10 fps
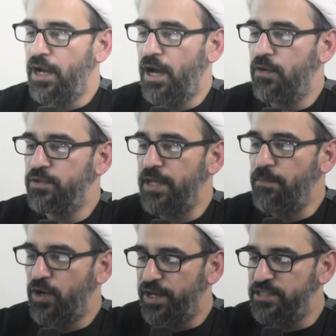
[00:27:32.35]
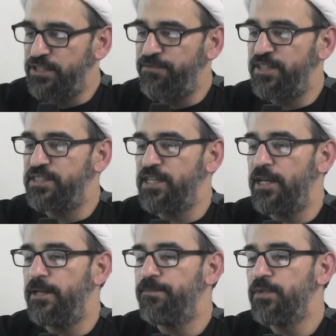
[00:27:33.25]
how democracy fits
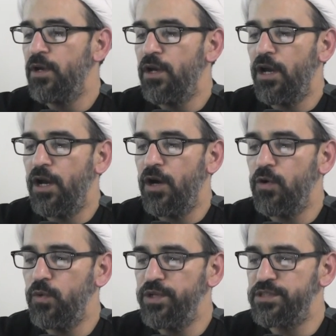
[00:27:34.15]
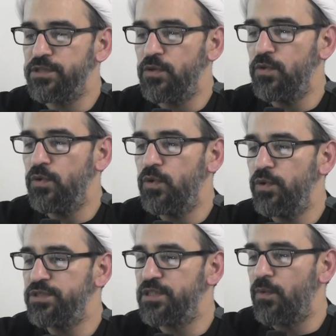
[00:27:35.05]
in, uh, who is who
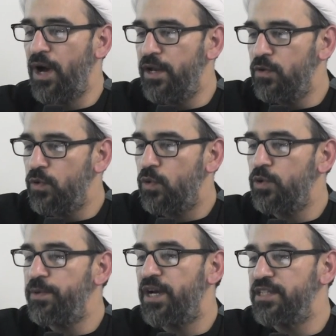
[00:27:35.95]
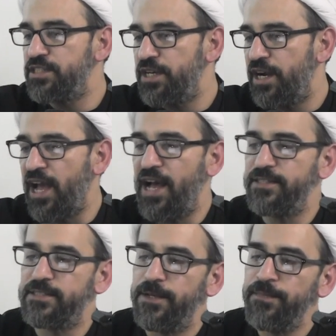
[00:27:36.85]
who is the one who could be considered
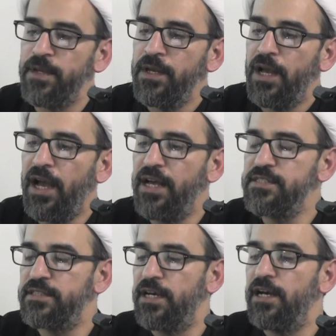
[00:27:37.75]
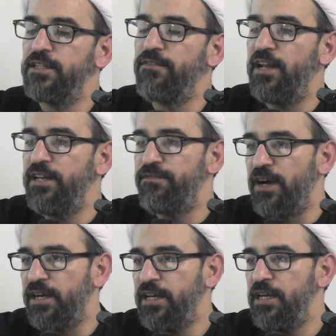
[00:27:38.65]
as as uh, the wali
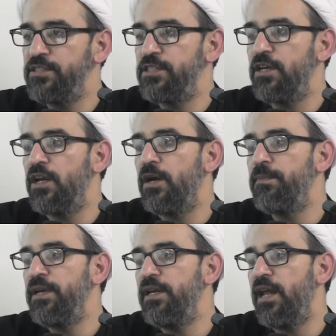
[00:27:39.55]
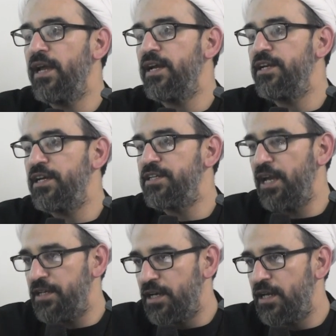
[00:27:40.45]
al-faqih? is he gonna be like a
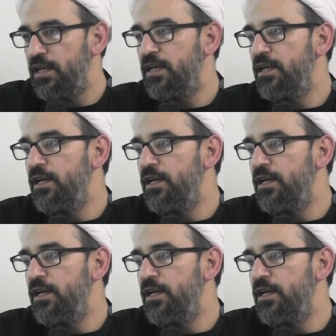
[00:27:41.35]
dictator